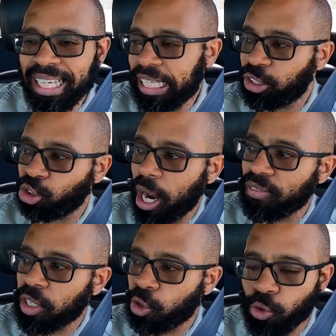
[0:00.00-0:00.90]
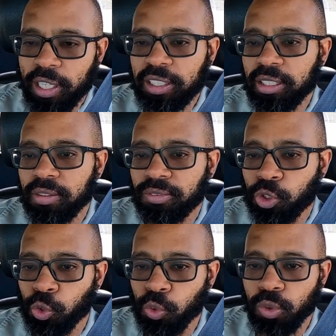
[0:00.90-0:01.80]
It's driving aggressive
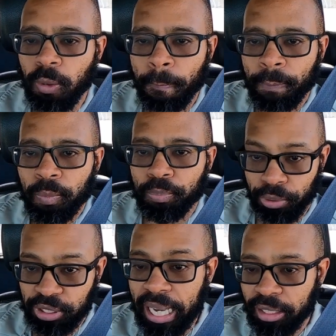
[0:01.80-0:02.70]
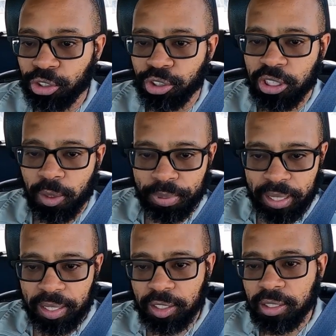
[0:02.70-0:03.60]
to protect yourself,
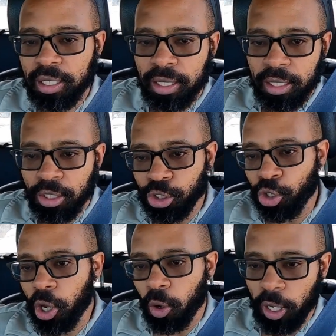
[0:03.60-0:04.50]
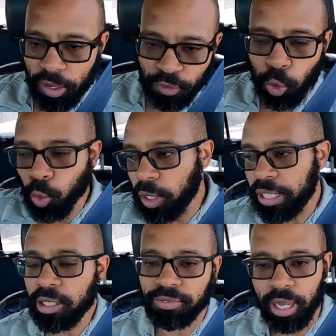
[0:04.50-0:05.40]
because, you know, if you
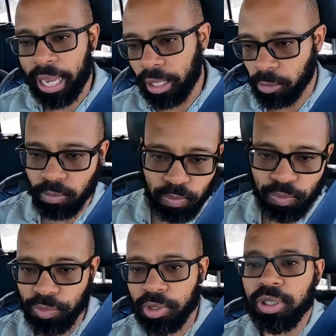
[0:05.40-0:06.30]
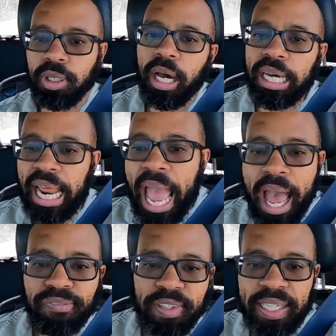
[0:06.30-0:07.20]
leave like a
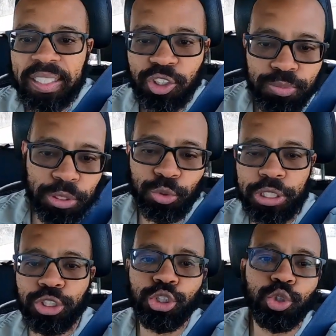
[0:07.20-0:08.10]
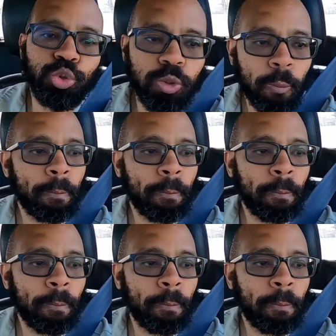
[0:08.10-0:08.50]
half an inch between you